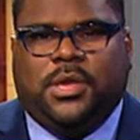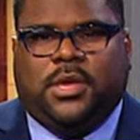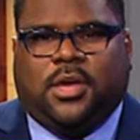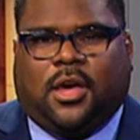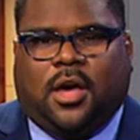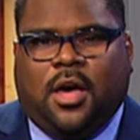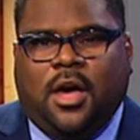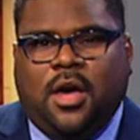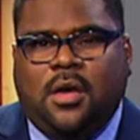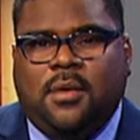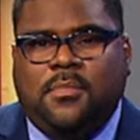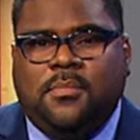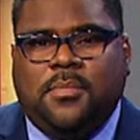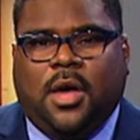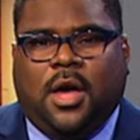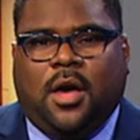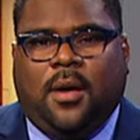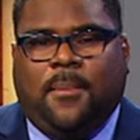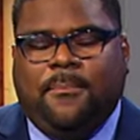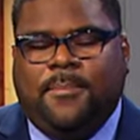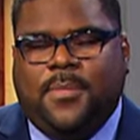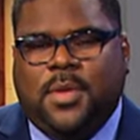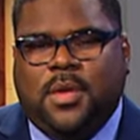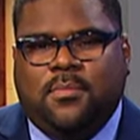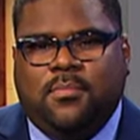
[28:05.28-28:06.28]
Become
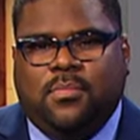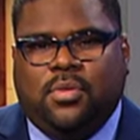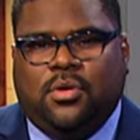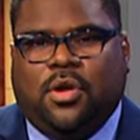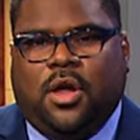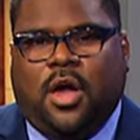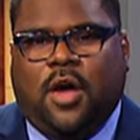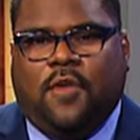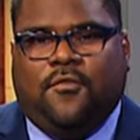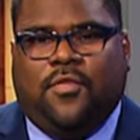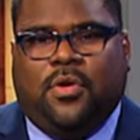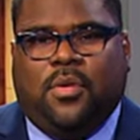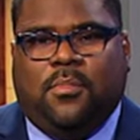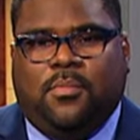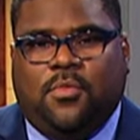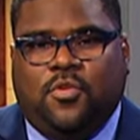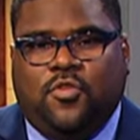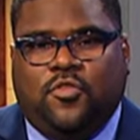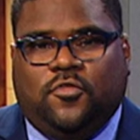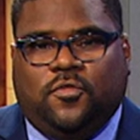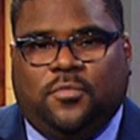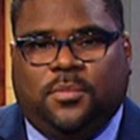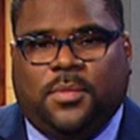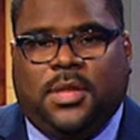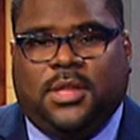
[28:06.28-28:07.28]
a member of a
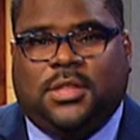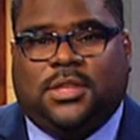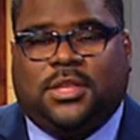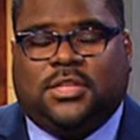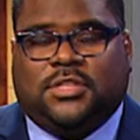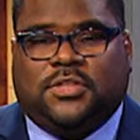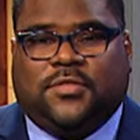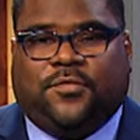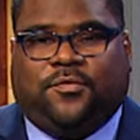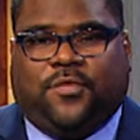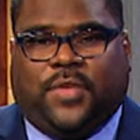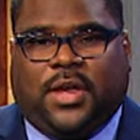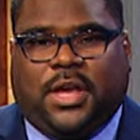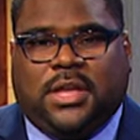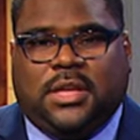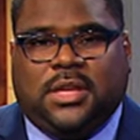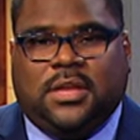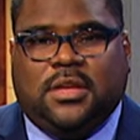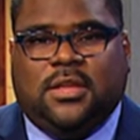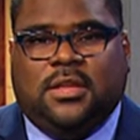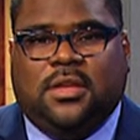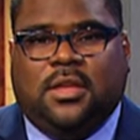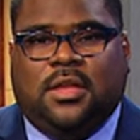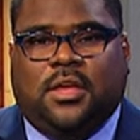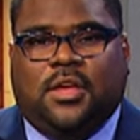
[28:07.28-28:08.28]
movement that's
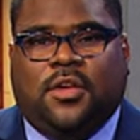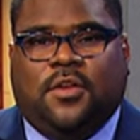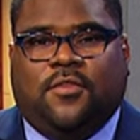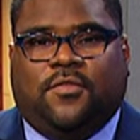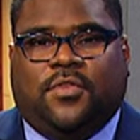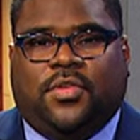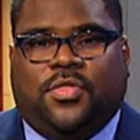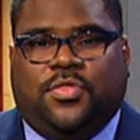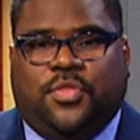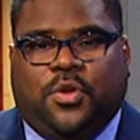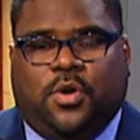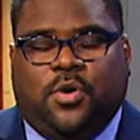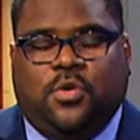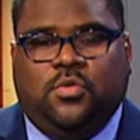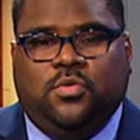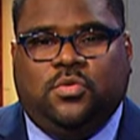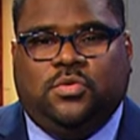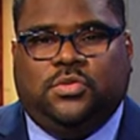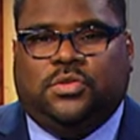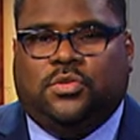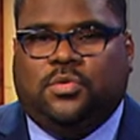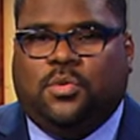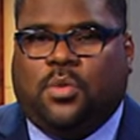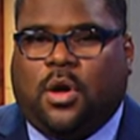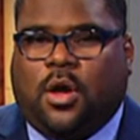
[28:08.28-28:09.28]
fighting for
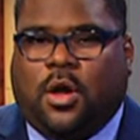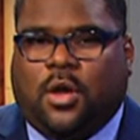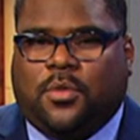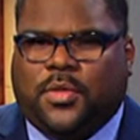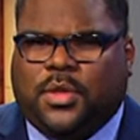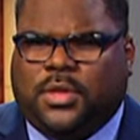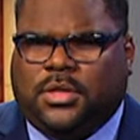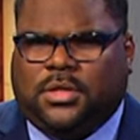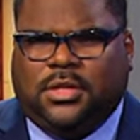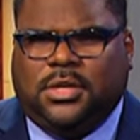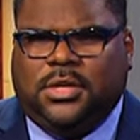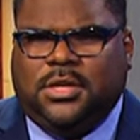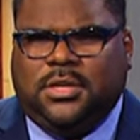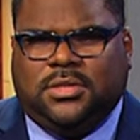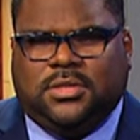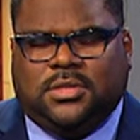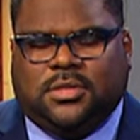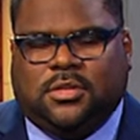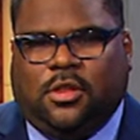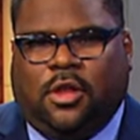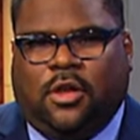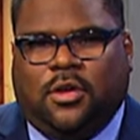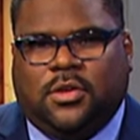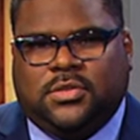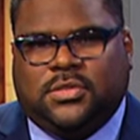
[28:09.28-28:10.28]
those who are the
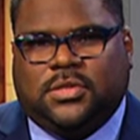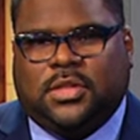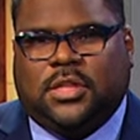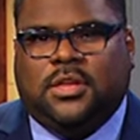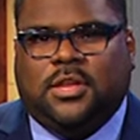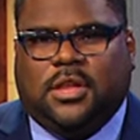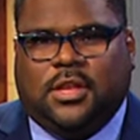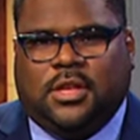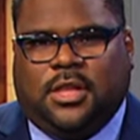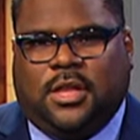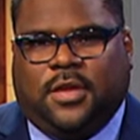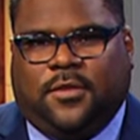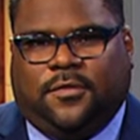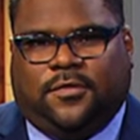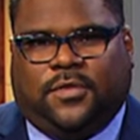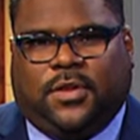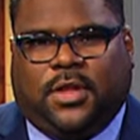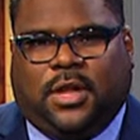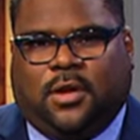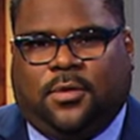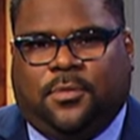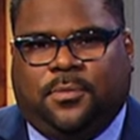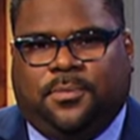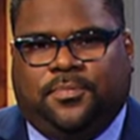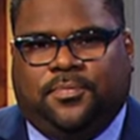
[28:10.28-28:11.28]
least lost and the
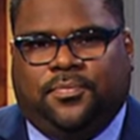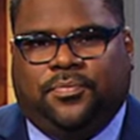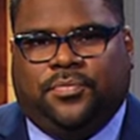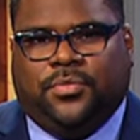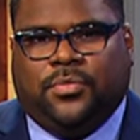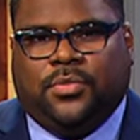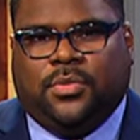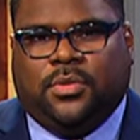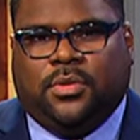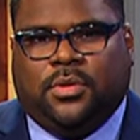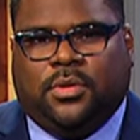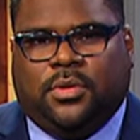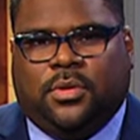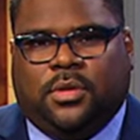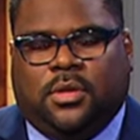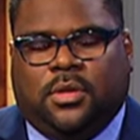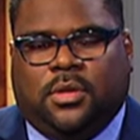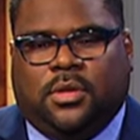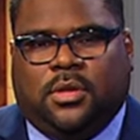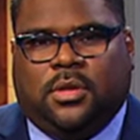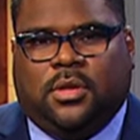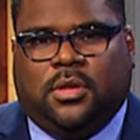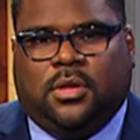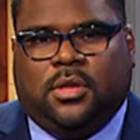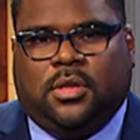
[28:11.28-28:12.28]
left out.
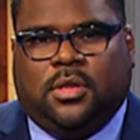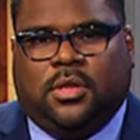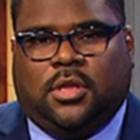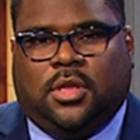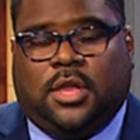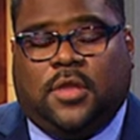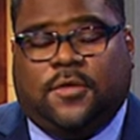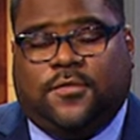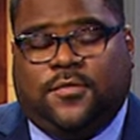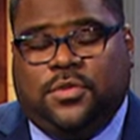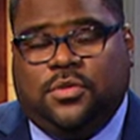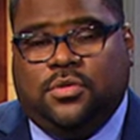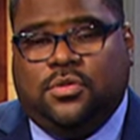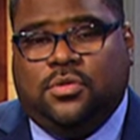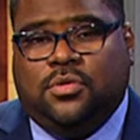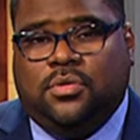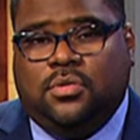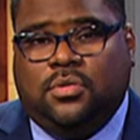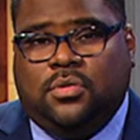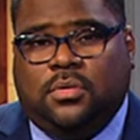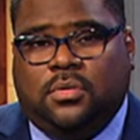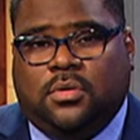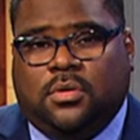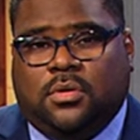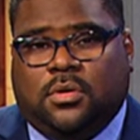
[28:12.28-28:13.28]
If
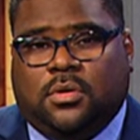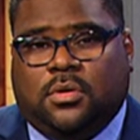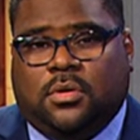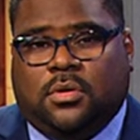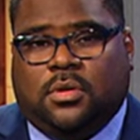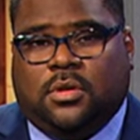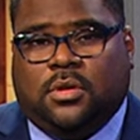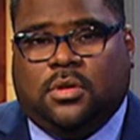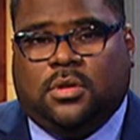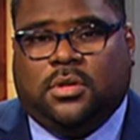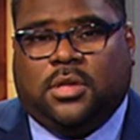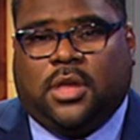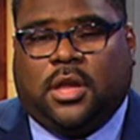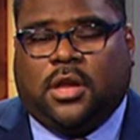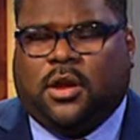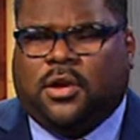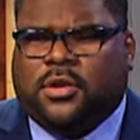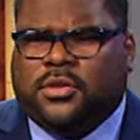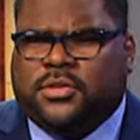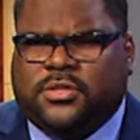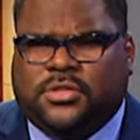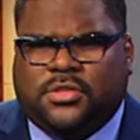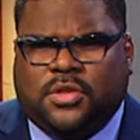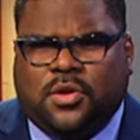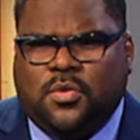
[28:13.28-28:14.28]
you
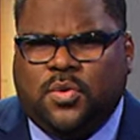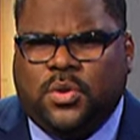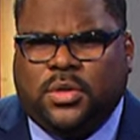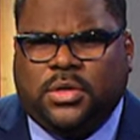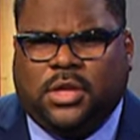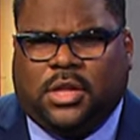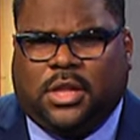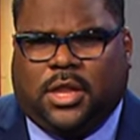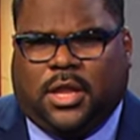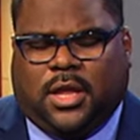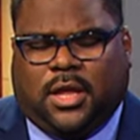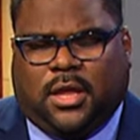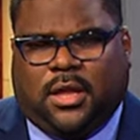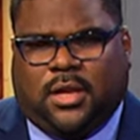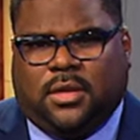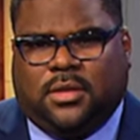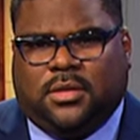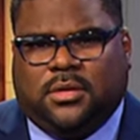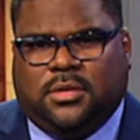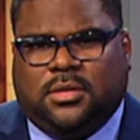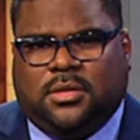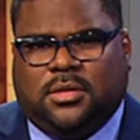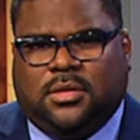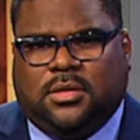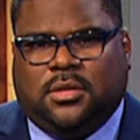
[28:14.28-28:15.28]
are so inclined,
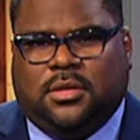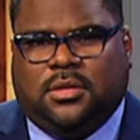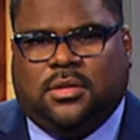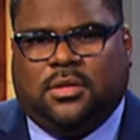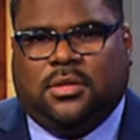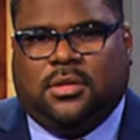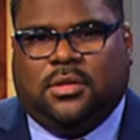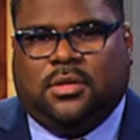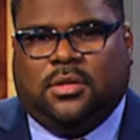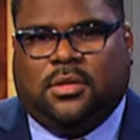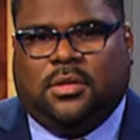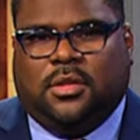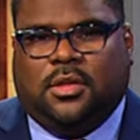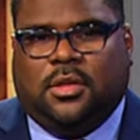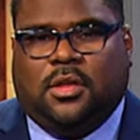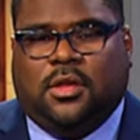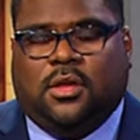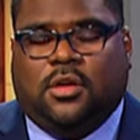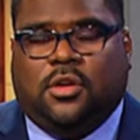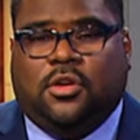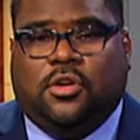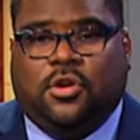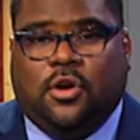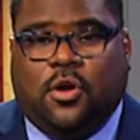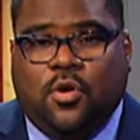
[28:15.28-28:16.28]

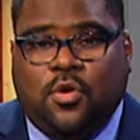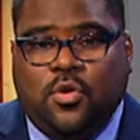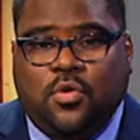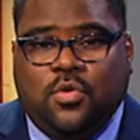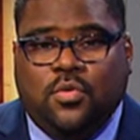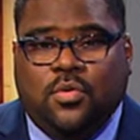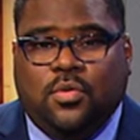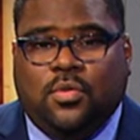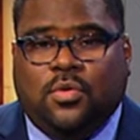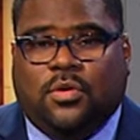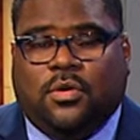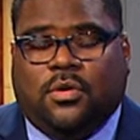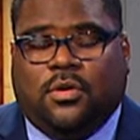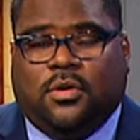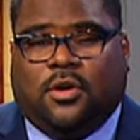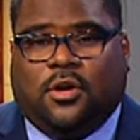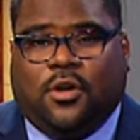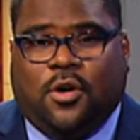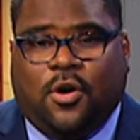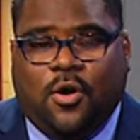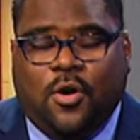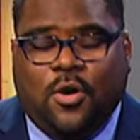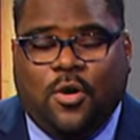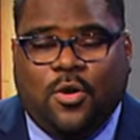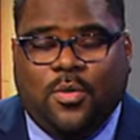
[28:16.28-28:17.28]
go
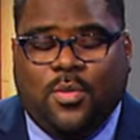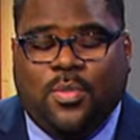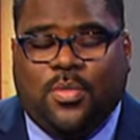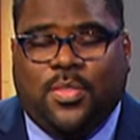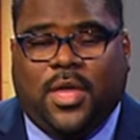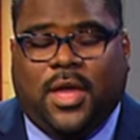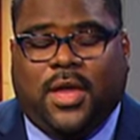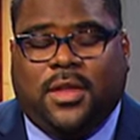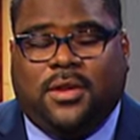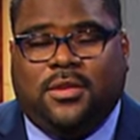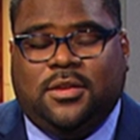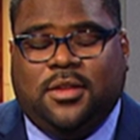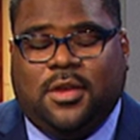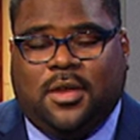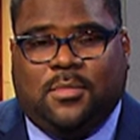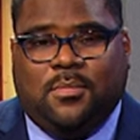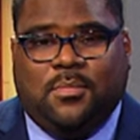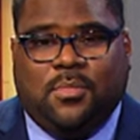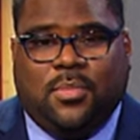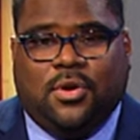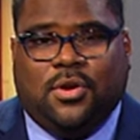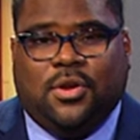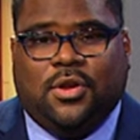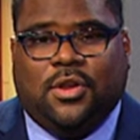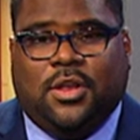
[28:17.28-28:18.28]
call that
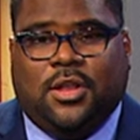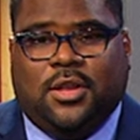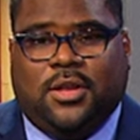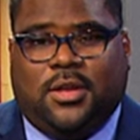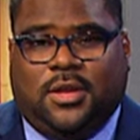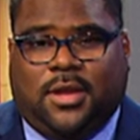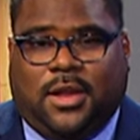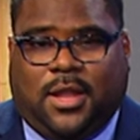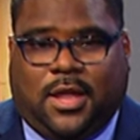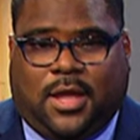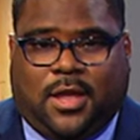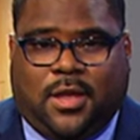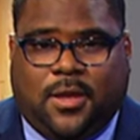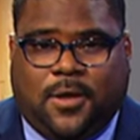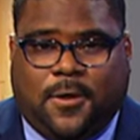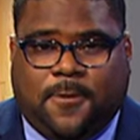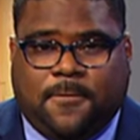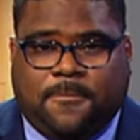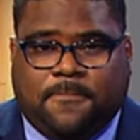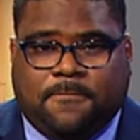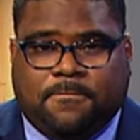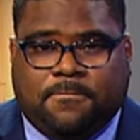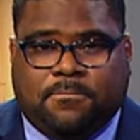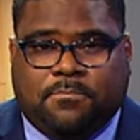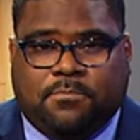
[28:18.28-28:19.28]
number
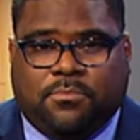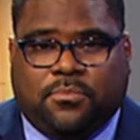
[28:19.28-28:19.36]
now.